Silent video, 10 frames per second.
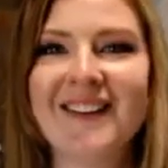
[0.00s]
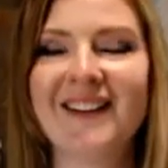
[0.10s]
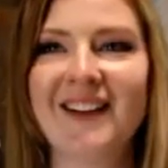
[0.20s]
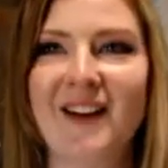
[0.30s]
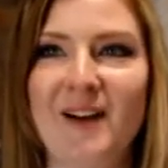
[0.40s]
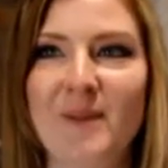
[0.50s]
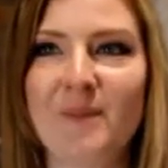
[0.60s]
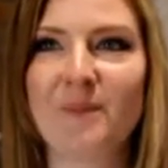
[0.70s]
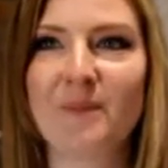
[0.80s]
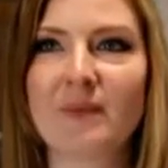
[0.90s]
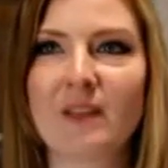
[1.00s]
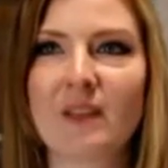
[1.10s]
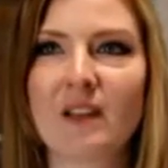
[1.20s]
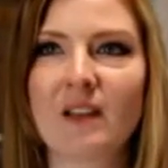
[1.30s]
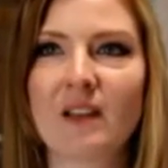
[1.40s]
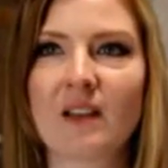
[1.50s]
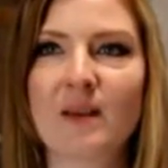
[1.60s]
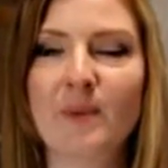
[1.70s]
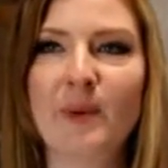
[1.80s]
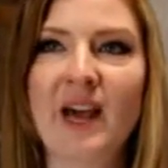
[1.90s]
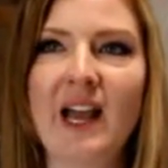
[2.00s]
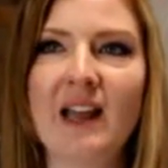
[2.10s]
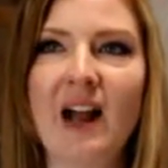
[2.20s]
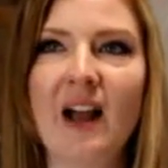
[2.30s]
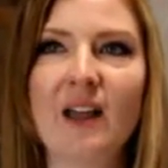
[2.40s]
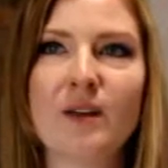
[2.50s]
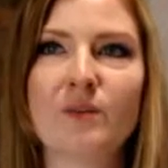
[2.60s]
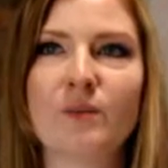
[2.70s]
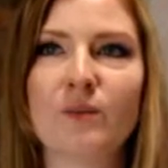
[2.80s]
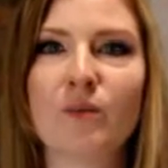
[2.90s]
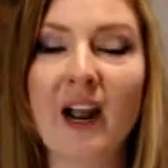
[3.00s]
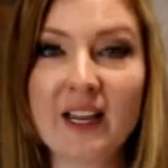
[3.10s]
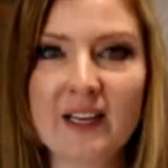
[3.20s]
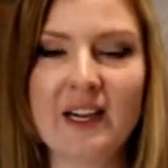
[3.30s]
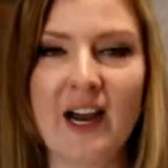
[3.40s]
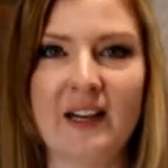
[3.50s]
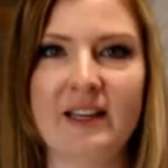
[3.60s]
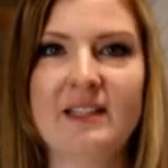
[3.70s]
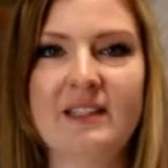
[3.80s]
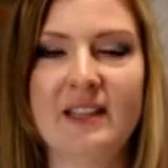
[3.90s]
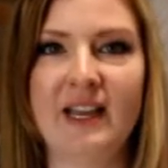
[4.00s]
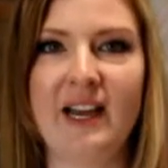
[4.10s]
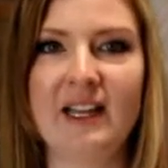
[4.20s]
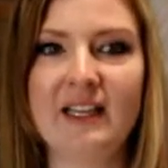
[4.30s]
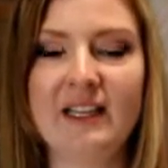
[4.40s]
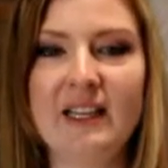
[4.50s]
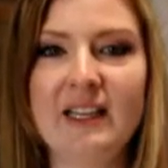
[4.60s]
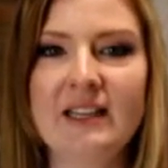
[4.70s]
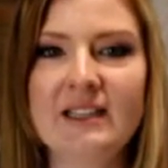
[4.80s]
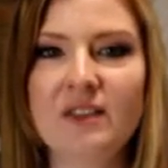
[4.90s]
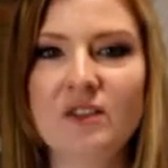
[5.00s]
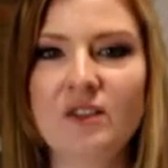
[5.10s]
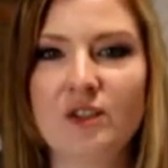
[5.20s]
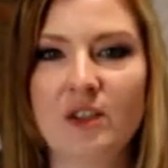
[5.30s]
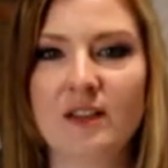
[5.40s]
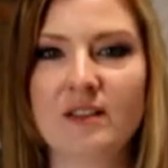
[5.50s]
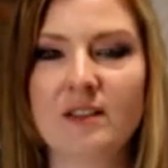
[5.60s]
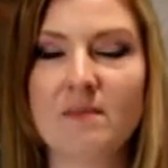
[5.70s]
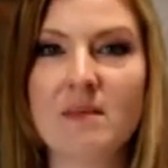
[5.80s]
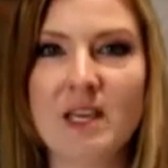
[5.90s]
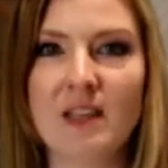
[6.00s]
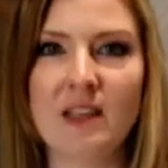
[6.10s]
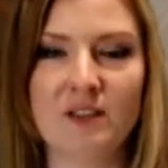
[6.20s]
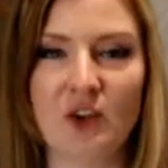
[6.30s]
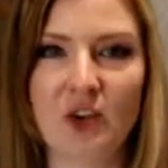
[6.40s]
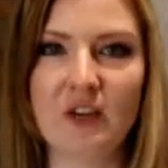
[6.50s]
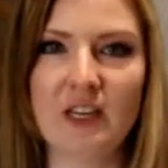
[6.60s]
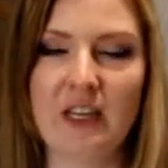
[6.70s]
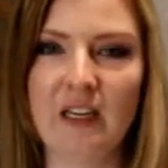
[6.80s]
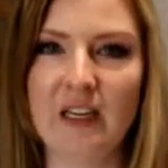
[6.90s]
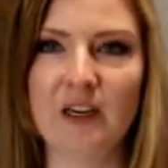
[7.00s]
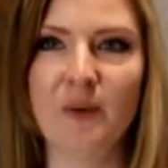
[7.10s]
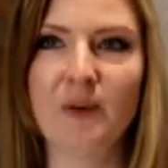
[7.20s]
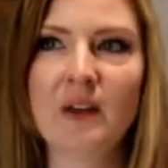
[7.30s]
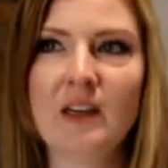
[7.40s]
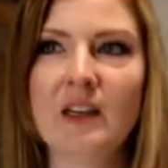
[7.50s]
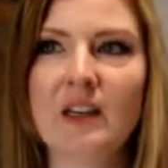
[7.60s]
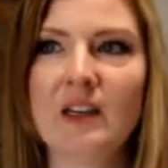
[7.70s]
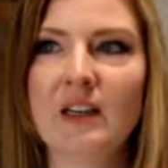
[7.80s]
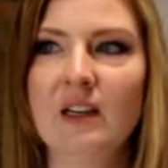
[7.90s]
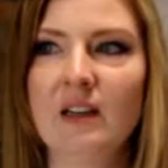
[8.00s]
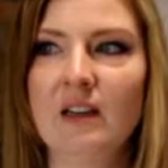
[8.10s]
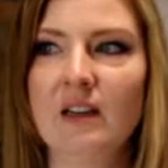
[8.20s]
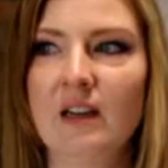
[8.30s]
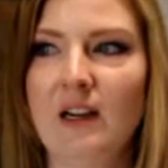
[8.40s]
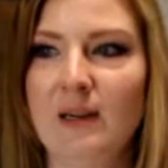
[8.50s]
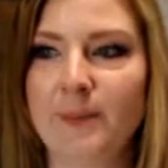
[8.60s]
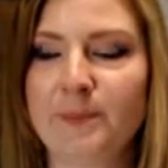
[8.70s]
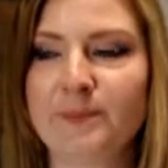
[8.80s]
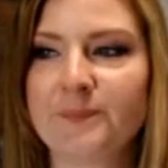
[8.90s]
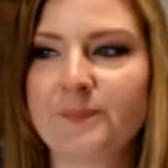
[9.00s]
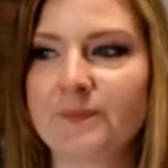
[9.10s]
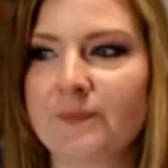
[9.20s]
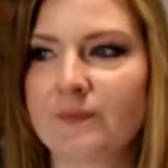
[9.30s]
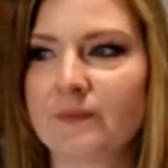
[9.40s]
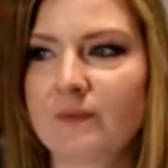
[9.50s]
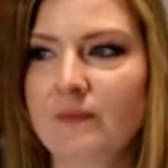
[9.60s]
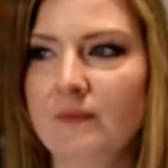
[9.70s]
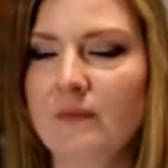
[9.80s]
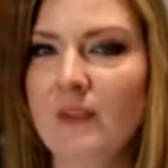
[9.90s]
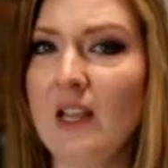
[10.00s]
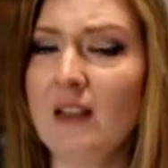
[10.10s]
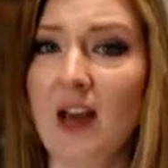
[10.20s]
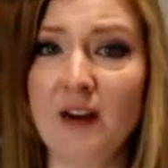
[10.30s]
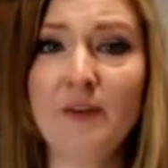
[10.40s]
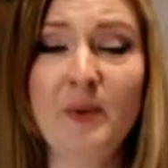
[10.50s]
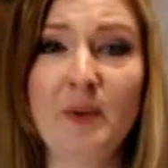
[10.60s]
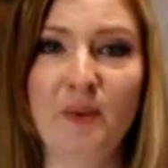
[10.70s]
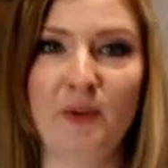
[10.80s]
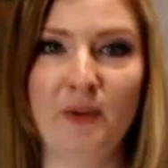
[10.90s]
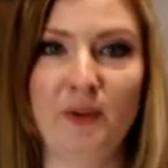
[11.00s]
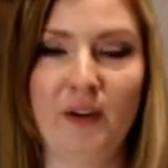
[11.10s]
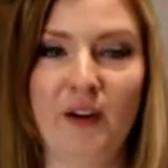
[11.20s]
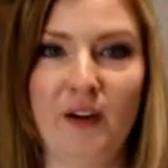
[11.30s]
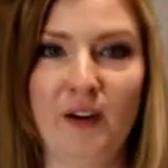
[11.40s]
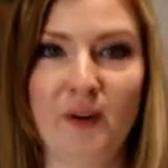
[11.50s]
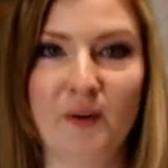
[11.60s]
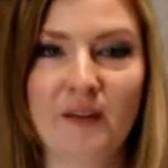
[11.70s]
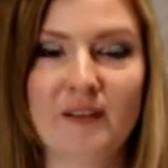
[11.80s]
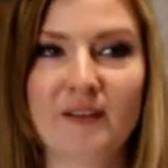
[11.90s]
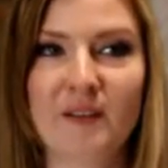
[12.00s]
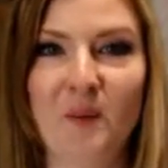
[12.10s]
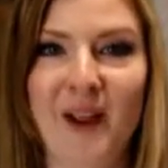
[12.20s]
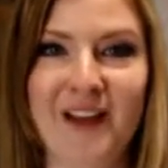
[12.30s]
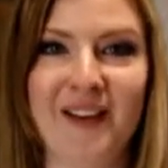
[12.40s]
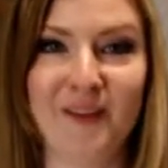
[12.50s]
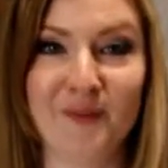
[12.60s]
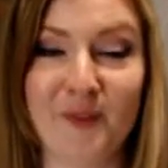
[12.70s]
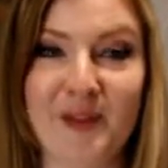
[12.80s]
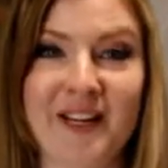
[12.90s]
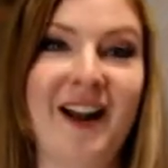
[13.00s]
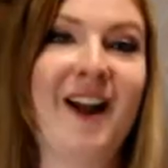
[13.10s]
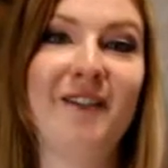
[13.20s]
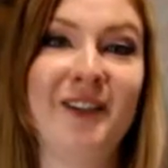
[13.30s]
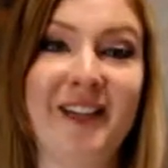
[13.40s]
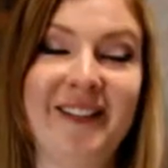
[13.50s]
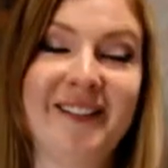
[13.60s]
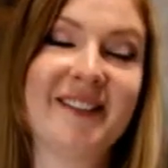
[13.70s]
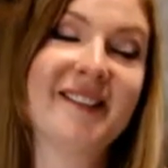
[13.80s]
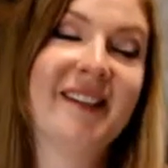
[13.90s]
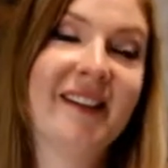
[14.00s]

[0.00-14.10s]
But I recognized that it isn't just me that's hurting, a lot of people are waiting for me to have kids.